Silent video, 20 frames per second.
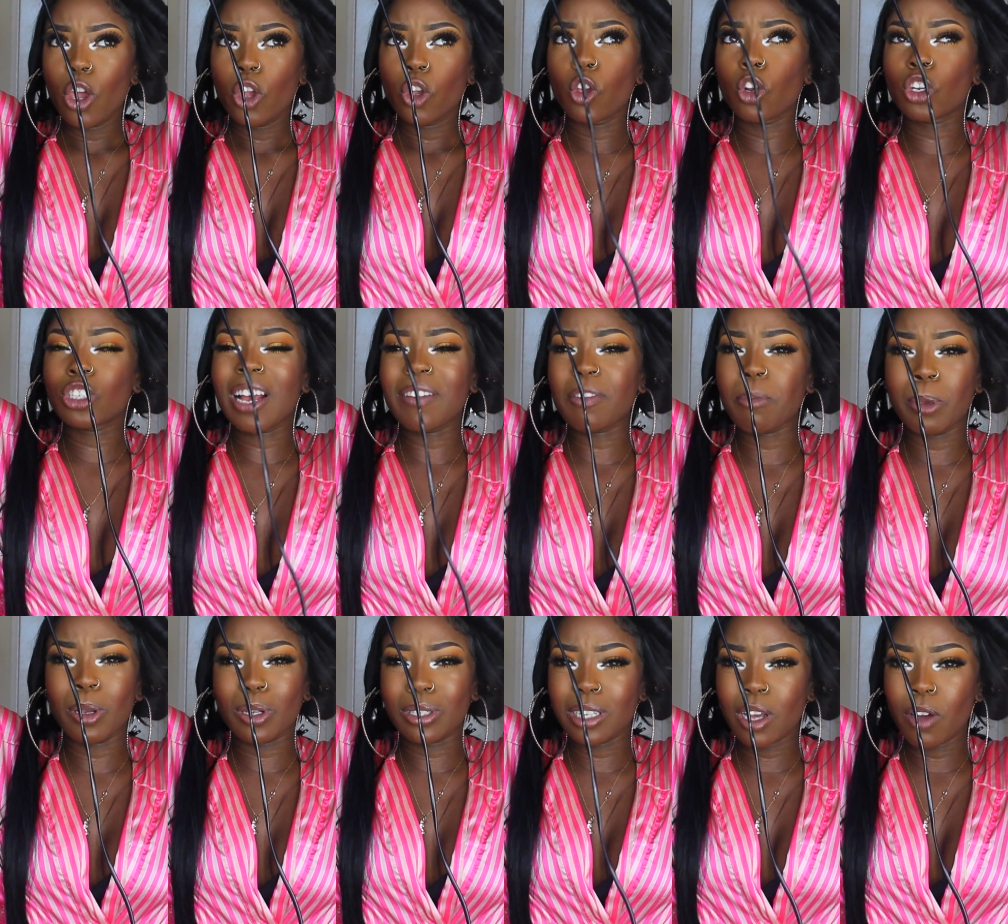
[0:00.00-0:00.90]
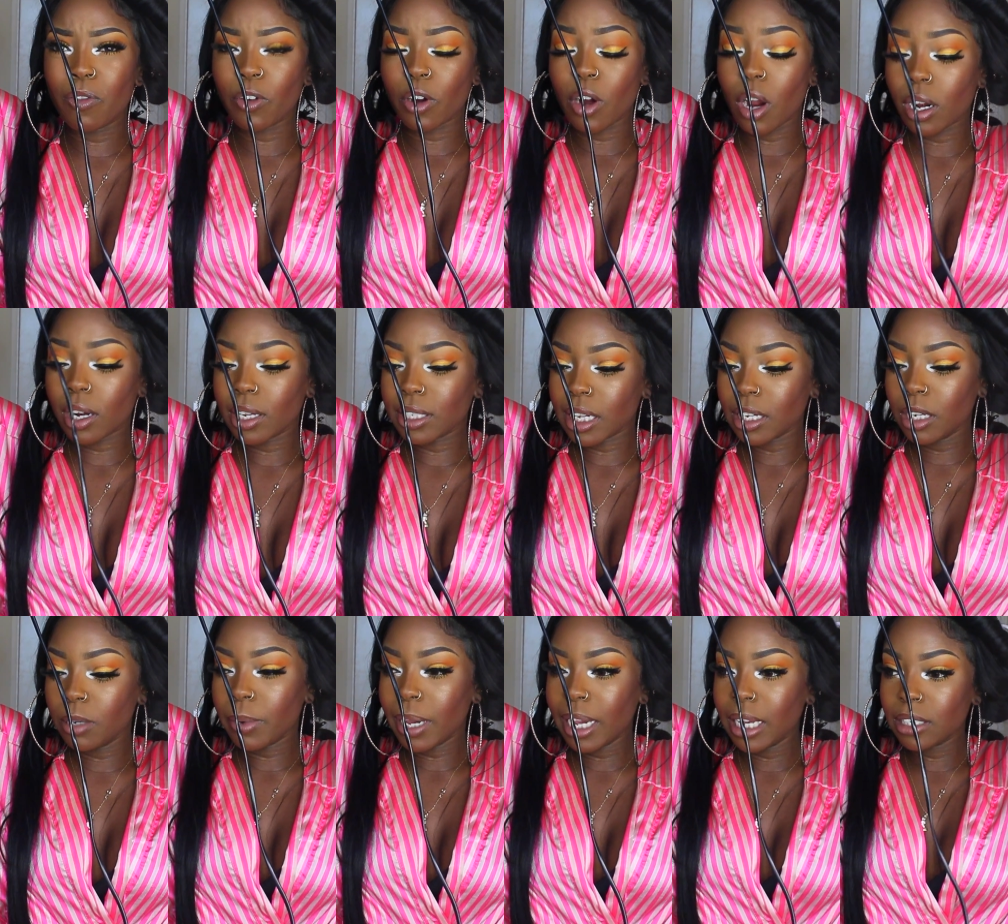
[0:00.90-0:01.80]
you just have to be yourself regardless.
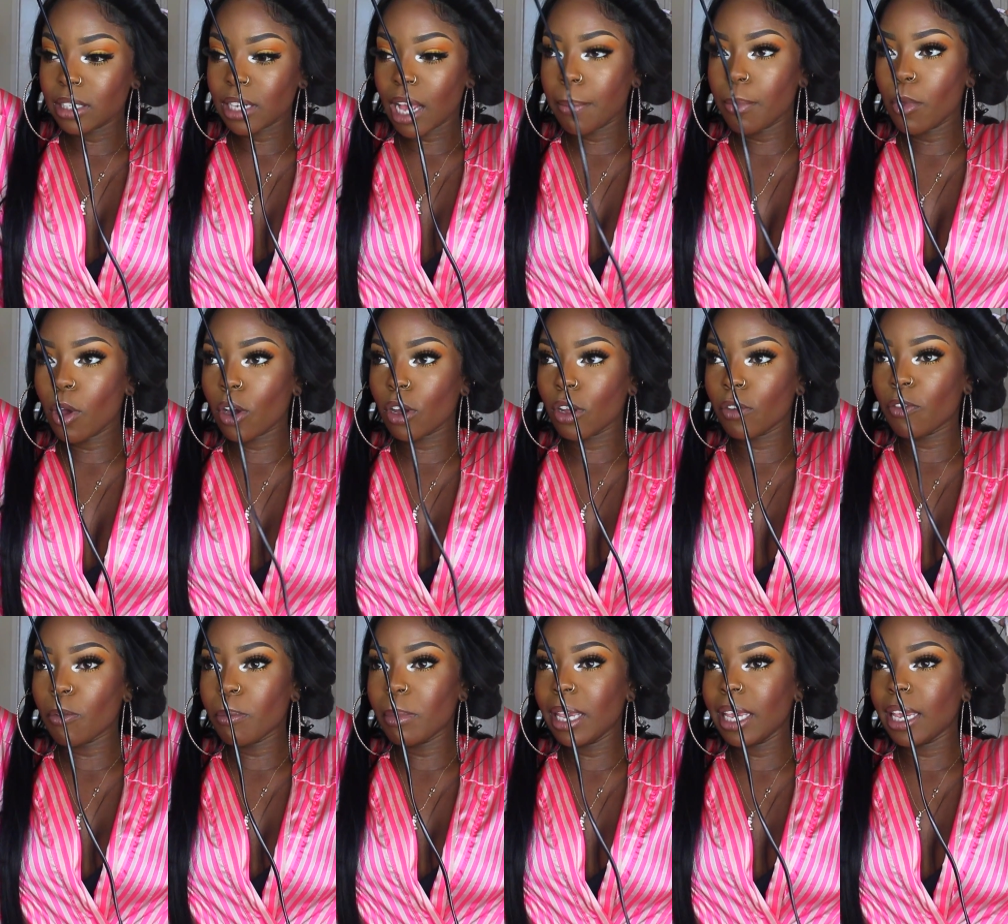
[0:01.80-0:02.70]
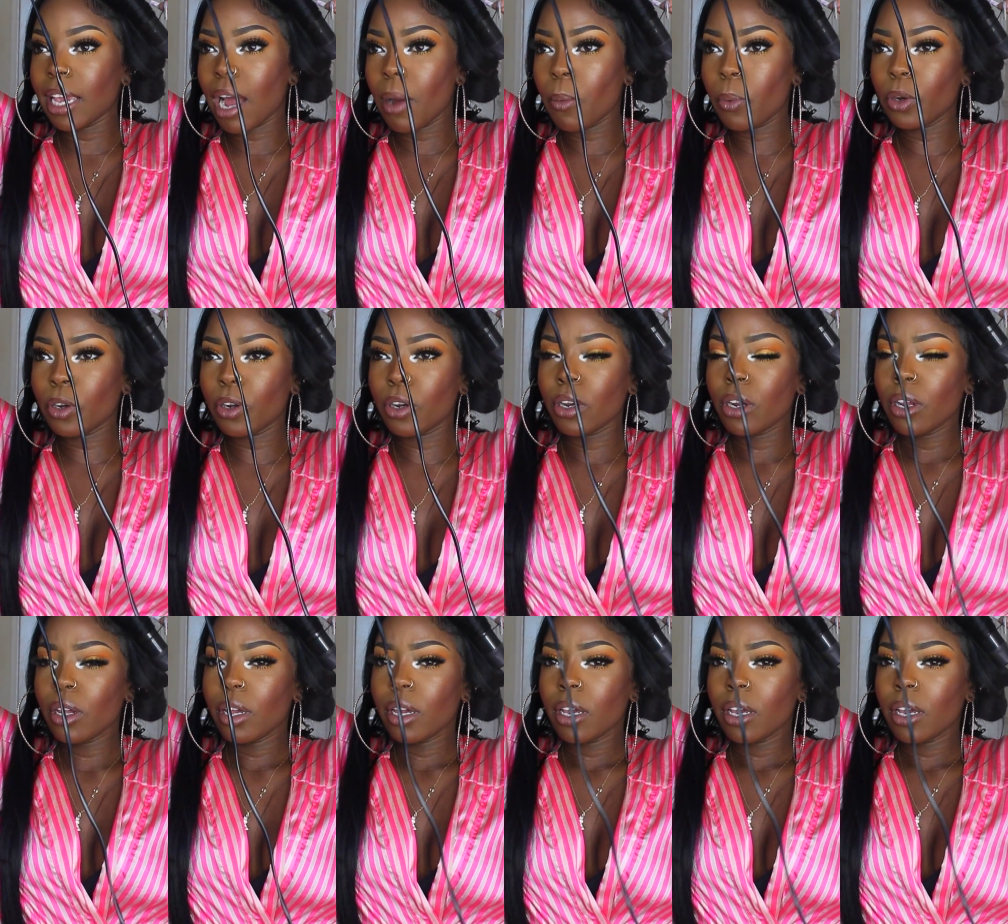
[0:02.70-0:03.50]
Anyways, I'm not. But for me, I wouldn't